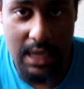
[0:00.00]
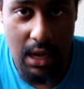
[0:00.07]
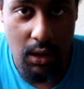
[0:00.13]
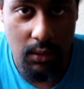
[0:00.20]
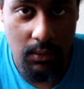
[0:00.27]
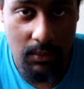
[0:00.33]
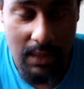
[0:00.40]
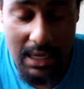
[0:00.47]

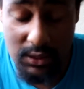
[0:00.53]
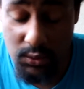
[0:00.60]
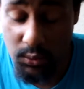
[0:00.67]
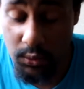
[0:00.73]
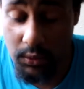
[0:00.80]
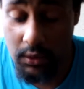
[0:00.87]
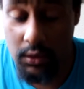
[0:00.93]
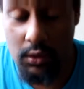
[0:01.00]
out. That's what
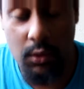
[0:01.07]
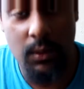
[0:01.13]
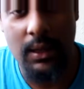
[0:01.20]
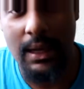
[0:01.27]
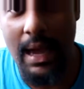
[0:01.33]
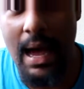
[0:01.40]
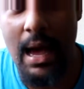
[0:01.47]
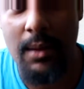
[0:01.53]
we're going to do in the
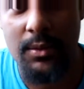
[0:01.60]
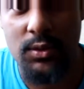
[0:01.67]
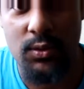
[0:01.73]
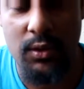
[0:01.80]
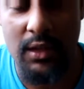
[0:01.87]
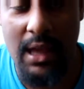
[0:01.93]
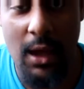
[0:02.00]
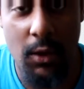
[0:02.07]
comments.
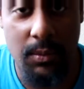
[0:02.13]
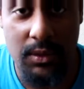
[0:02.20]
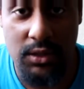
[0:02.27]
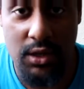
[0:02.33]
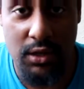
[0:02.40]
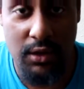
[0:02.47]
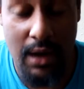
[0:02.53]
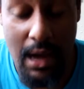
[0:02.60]
We're going to help each
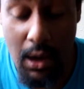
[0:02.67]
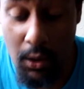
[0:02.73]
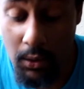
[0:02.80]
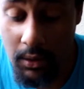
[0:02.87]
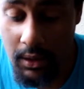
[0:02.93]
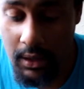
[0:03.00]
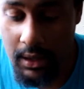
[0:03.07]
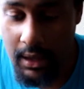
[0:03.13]
other
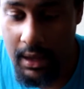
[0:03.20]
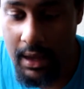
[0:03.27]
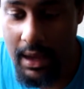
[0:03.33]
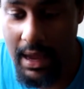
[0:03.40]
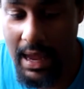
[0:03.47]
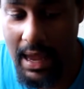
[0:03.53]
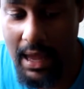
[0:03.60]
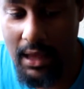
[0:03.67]
out
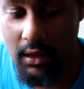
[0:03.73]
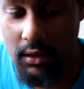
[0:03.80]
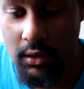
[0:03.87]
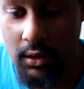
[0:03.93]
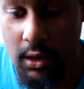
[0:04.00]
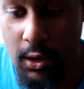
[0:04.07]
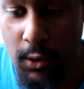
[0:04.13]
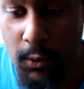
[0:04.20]
and, you
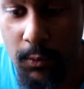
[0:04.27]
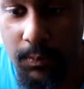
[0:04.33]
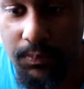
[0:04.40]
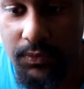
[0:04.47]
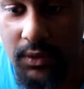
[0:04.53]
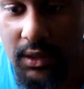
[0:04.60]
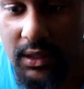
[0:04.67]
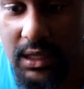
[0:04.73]
know,
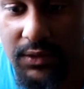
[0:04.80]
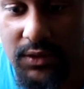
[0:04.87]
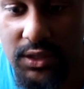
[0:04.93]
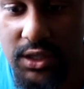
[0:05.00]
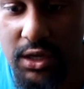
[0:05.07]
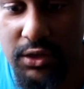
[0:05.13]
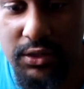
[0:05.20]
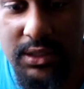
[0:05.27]
give
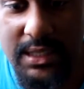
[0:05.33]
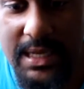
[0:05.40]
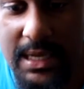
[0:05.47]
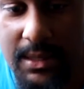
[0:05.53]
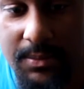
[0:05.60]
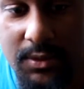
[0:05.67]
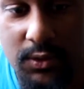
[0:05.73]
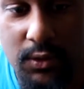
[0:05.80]
each other
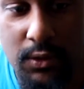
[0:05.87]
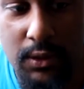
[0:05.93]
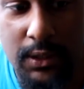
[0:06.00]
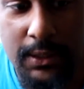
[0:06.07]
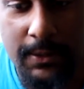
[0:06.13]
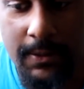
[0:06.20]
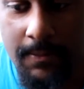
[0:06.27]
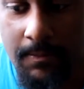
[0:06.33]
tips on